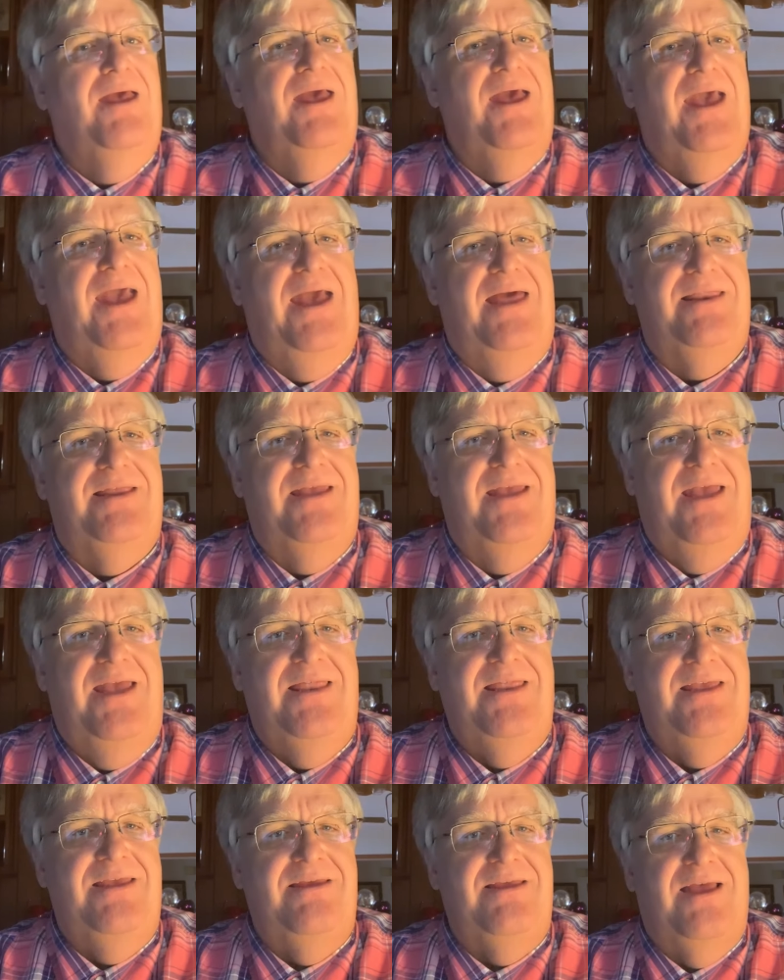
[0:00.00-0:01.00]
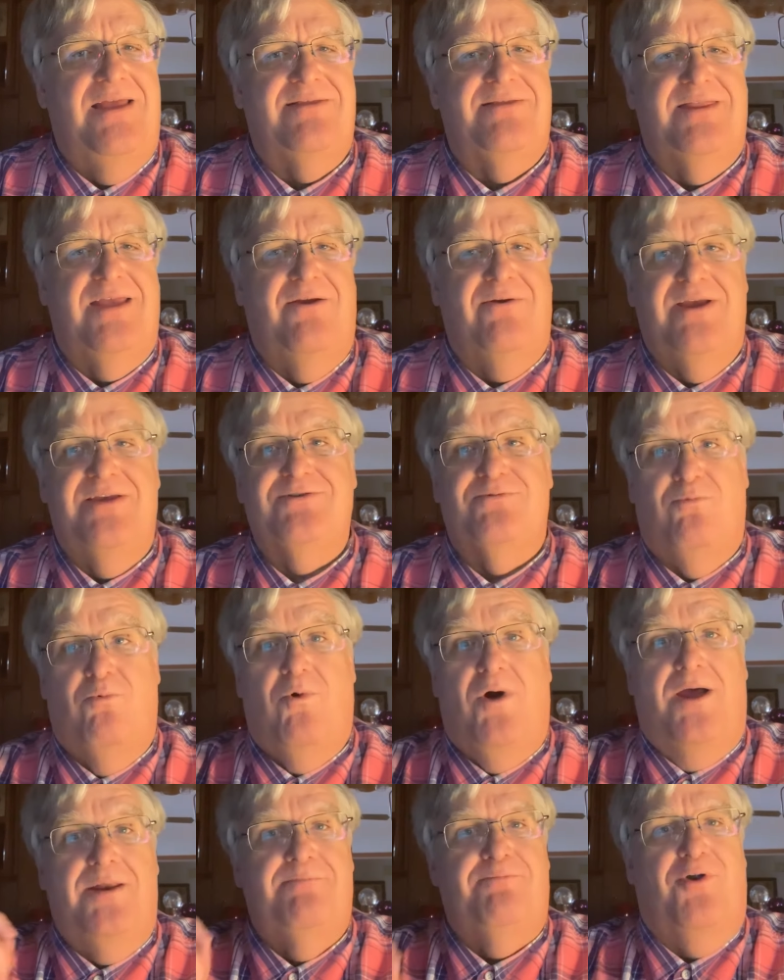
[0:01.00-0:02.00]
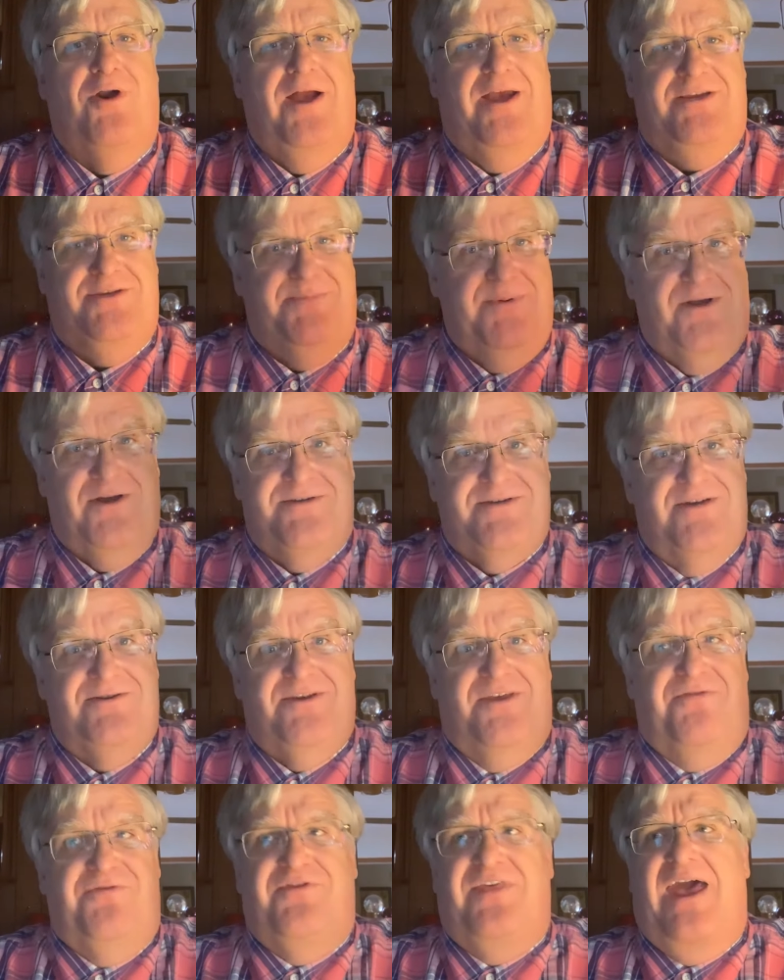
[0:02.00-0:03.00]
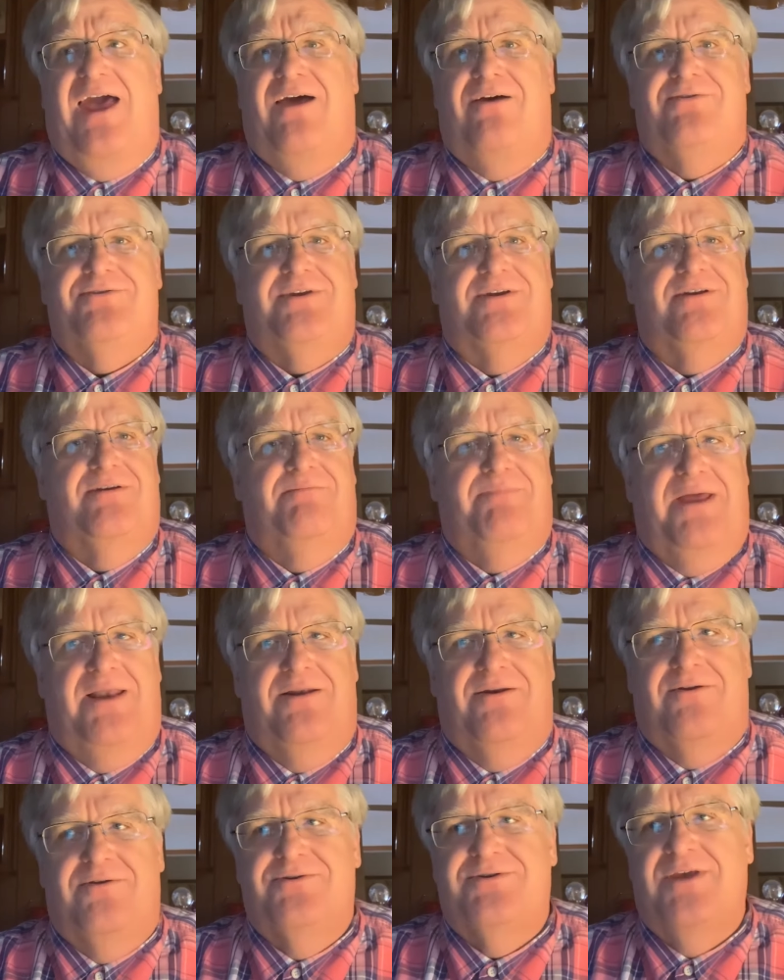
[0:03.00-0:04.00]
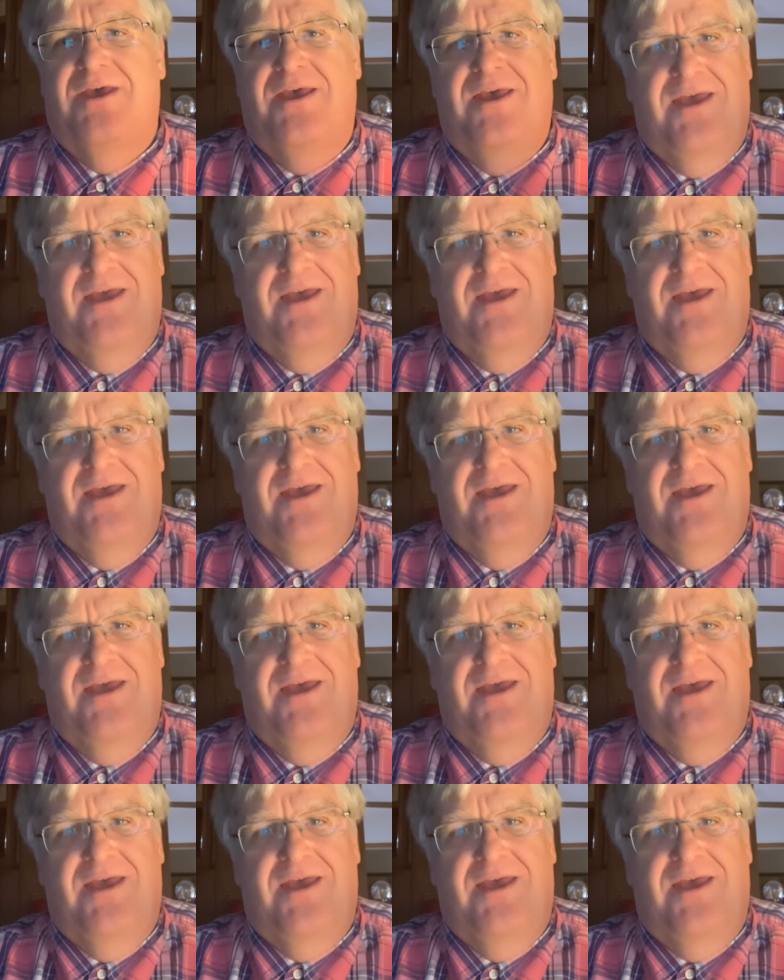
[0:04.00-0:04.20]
There is one price because there's 1,000 competitors.